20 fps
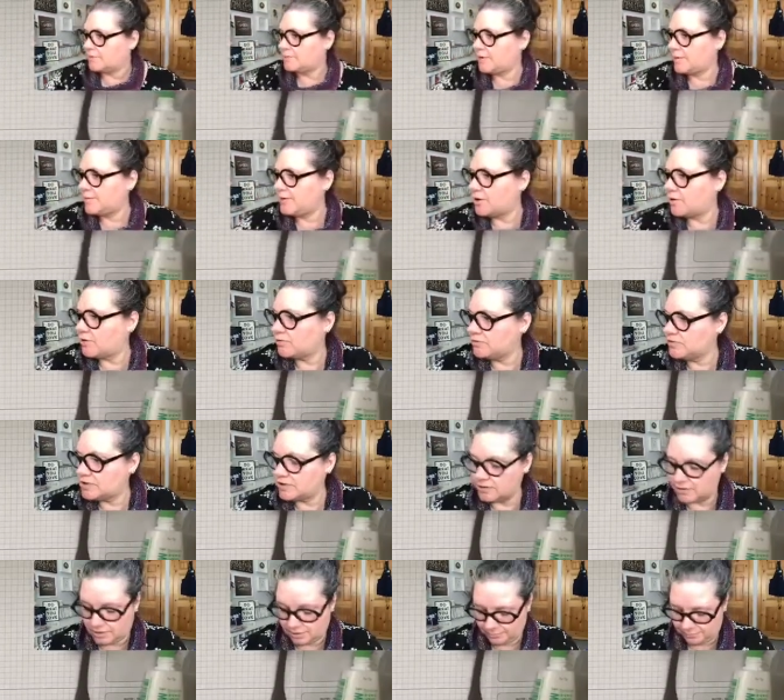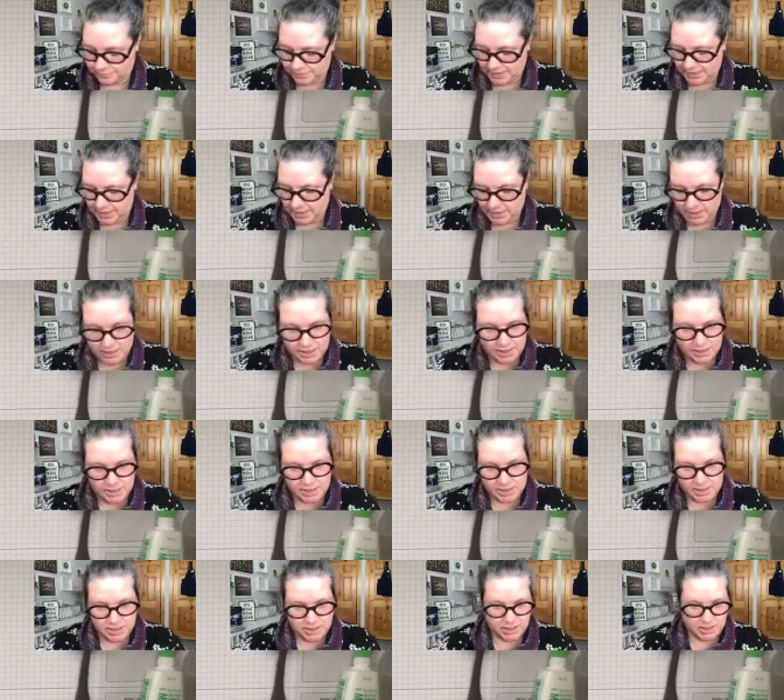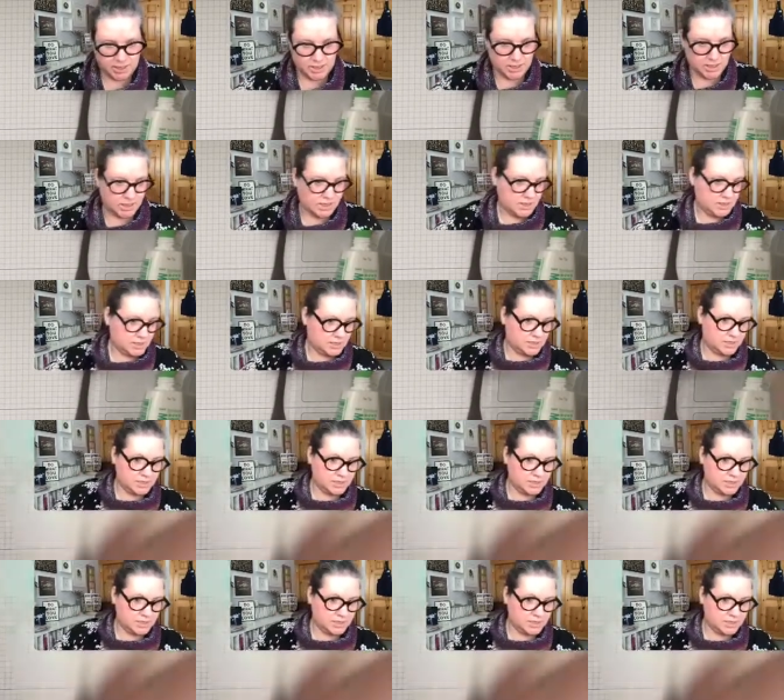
maybe Coastal Cabana